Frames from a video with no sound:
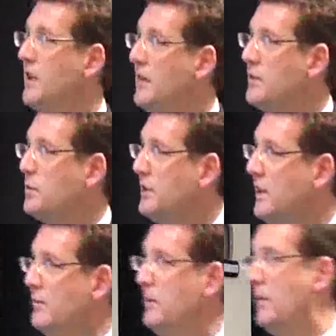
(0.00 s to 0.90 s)
So this
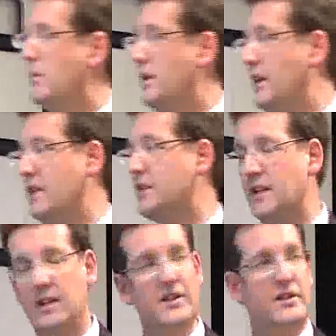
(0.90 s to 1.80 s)
would give me a
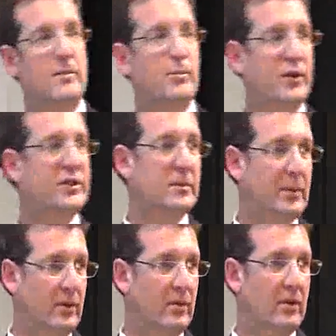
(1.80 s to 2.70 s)
means, at least in
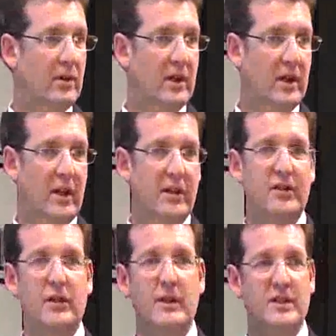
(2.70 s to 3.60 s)
principle,
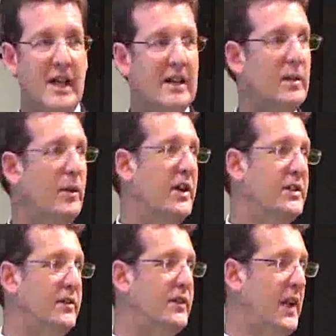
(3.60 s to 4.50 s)
to do exactly what
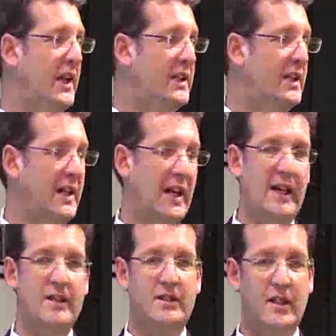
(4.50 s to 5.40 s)
I did for the linear
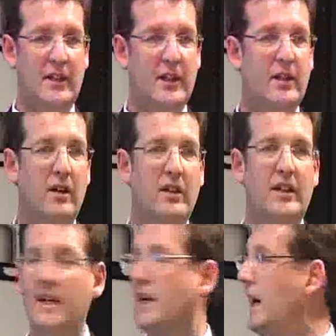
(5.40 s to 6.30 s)
case in the
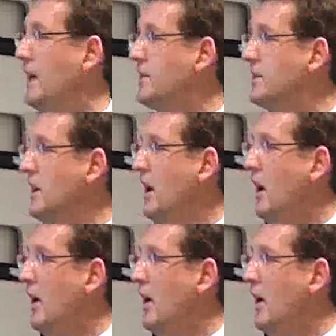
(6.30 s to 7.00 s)
nonlinear case.